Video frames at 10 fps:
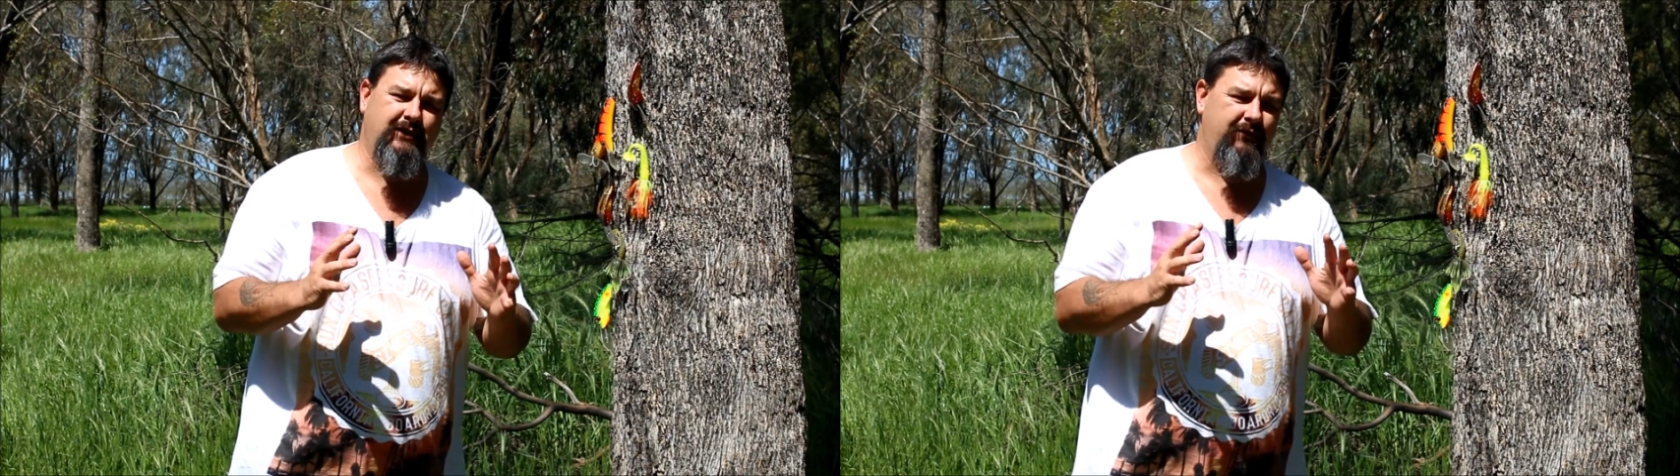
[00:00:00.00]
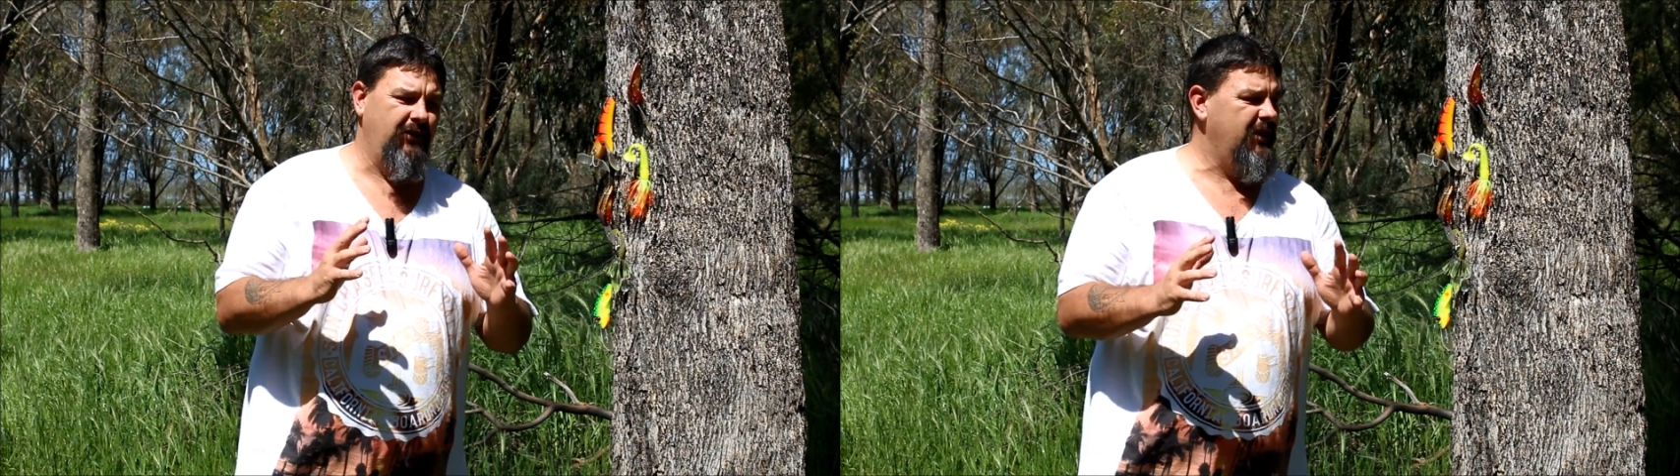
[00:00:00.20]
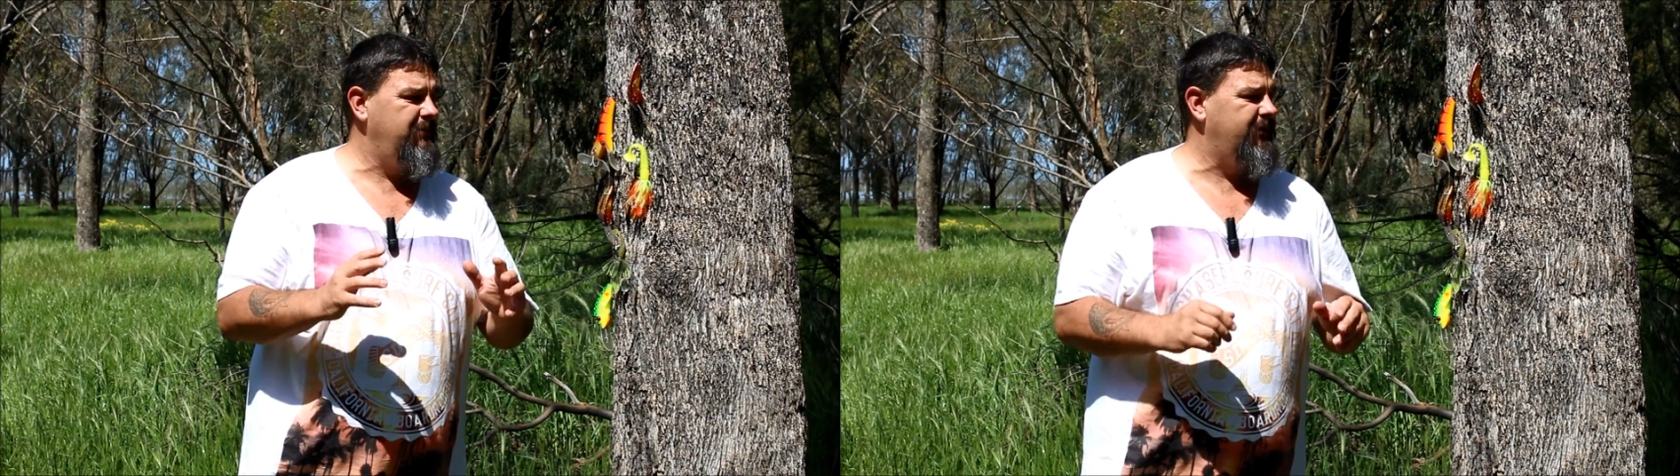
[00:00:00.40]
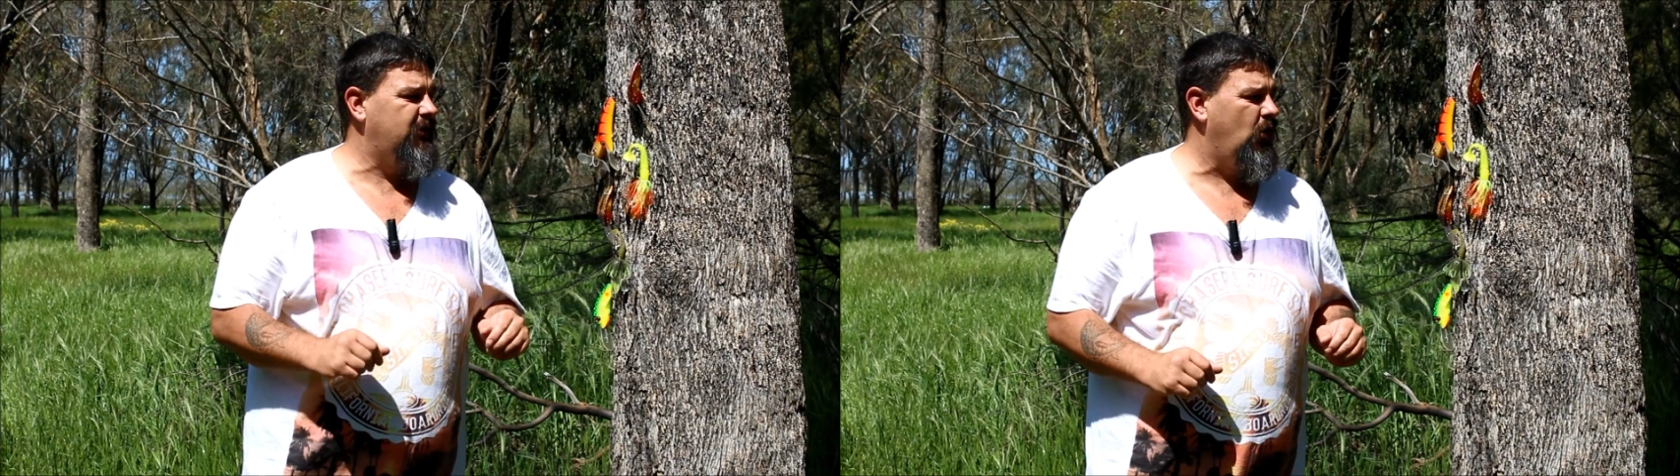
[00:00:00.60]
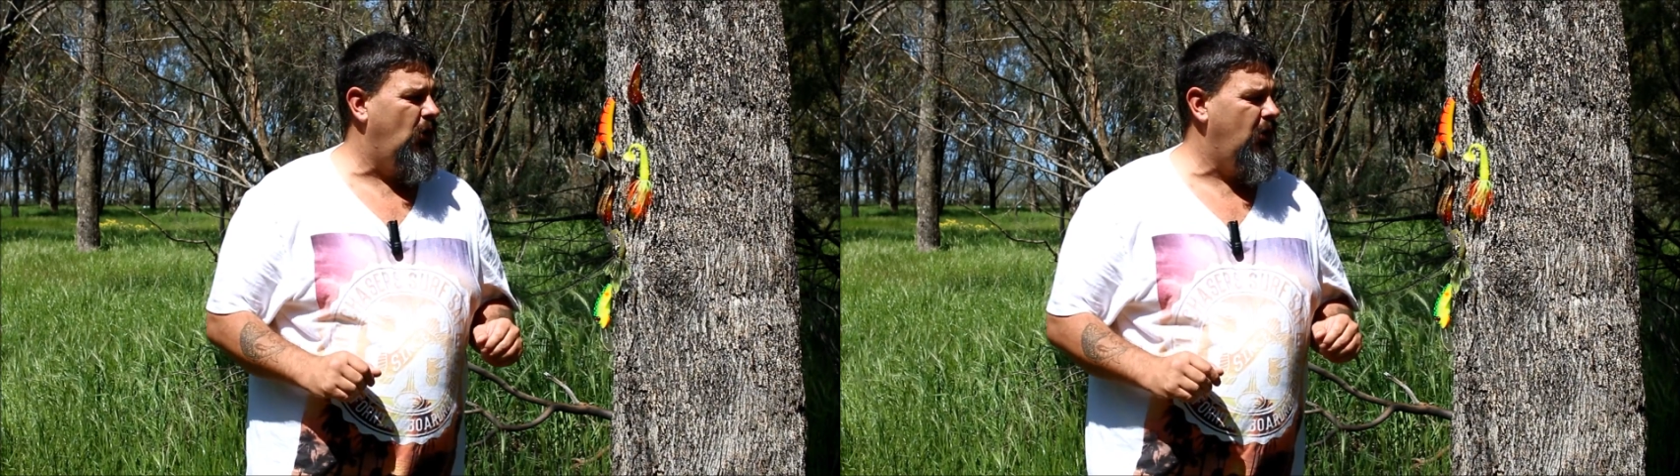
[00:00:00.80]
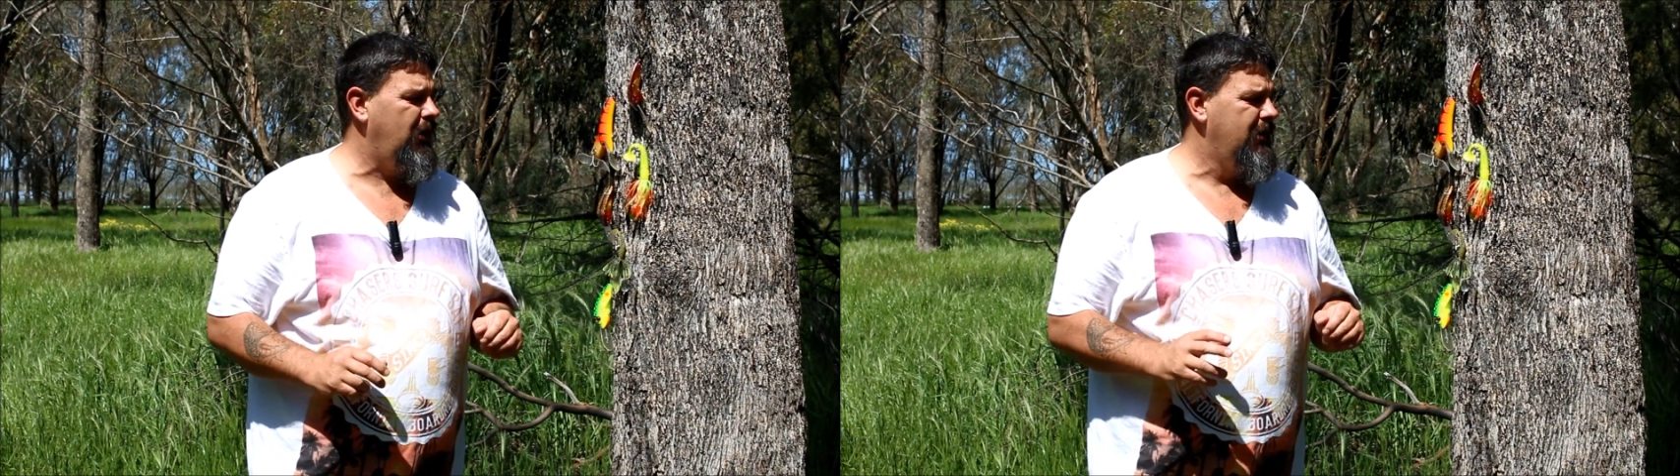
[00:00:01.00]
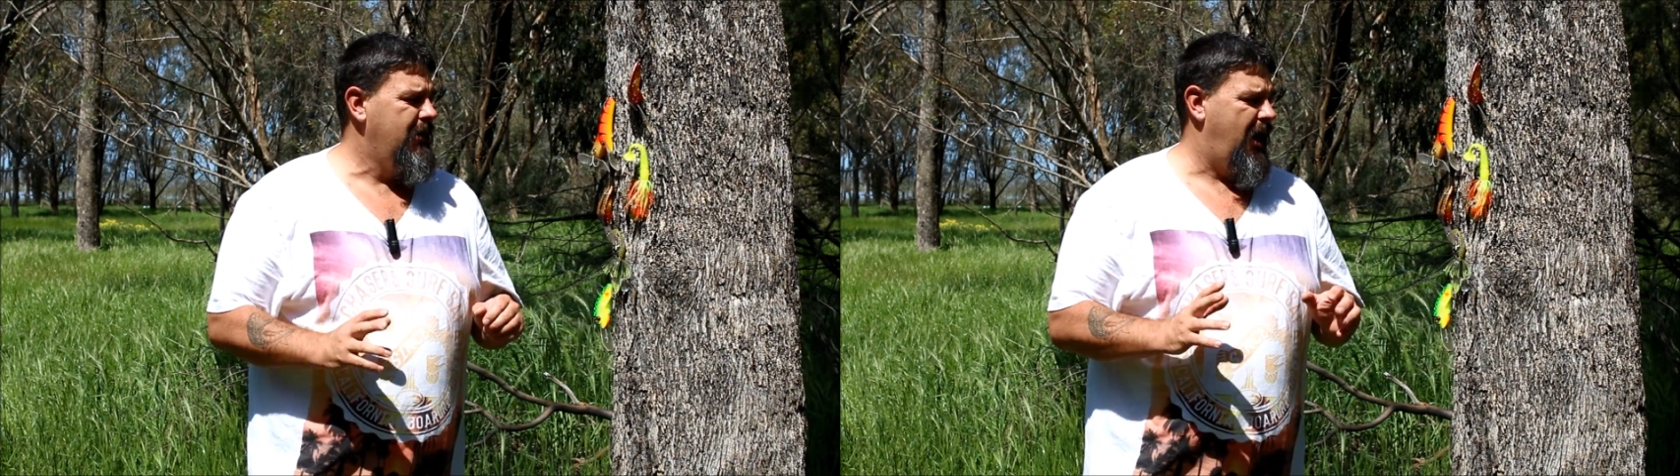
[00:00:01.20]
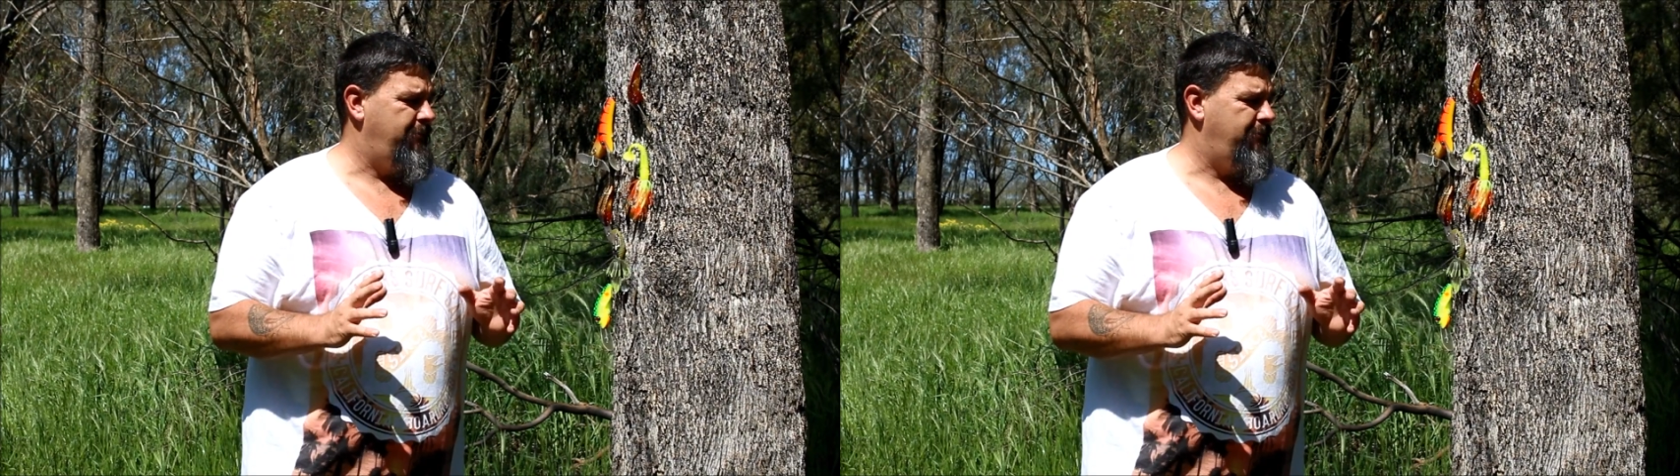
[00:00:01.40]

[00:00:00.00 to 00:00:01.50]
just have a little bit of a talk